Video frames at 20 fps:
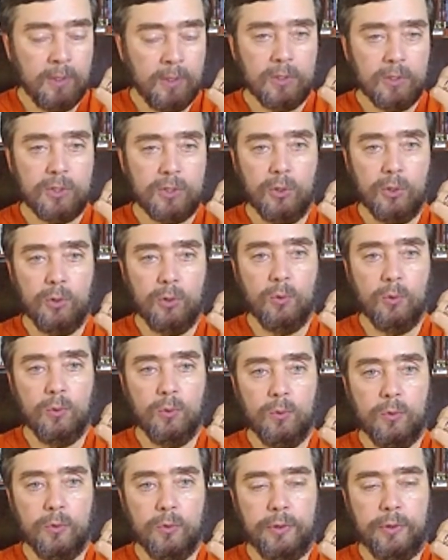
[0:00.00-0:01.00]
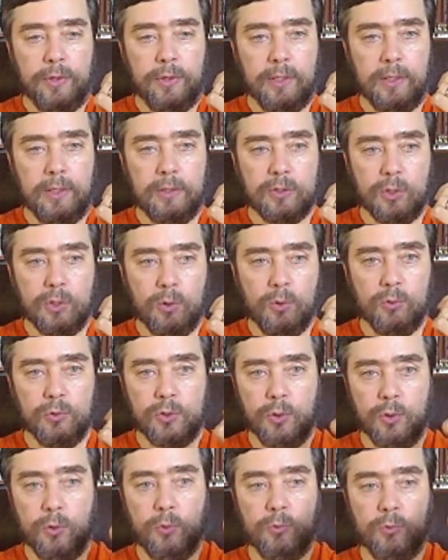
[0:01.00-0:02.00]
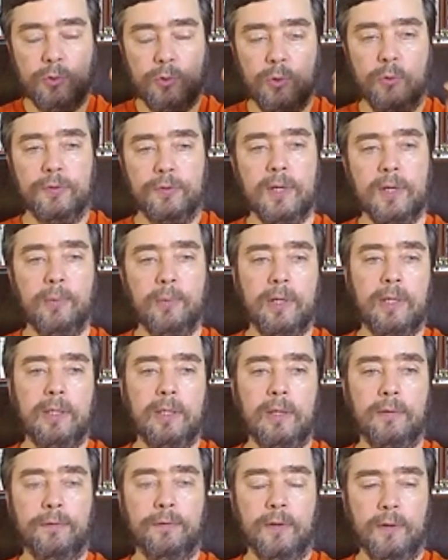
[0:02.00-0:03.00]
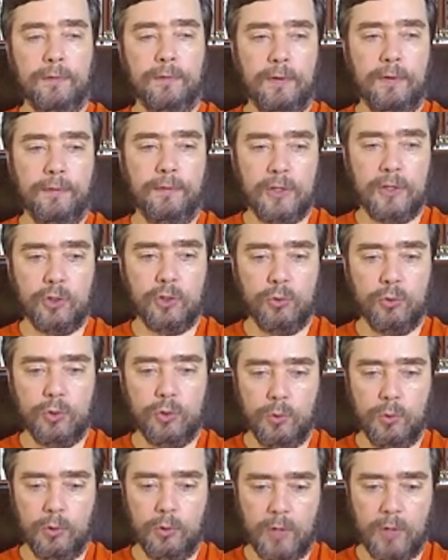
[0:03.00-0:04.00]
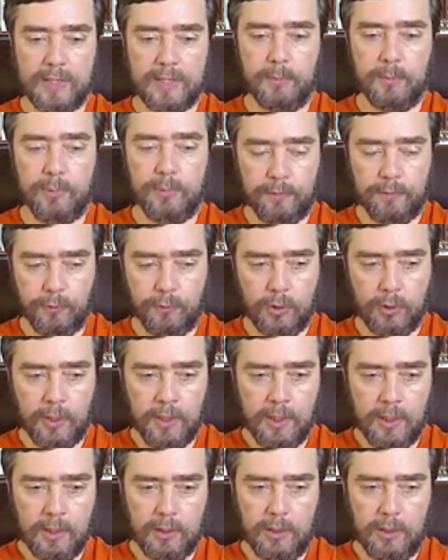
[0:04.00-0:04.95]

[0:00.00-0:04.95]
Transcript: So if somebody, if I showed you a recipe for,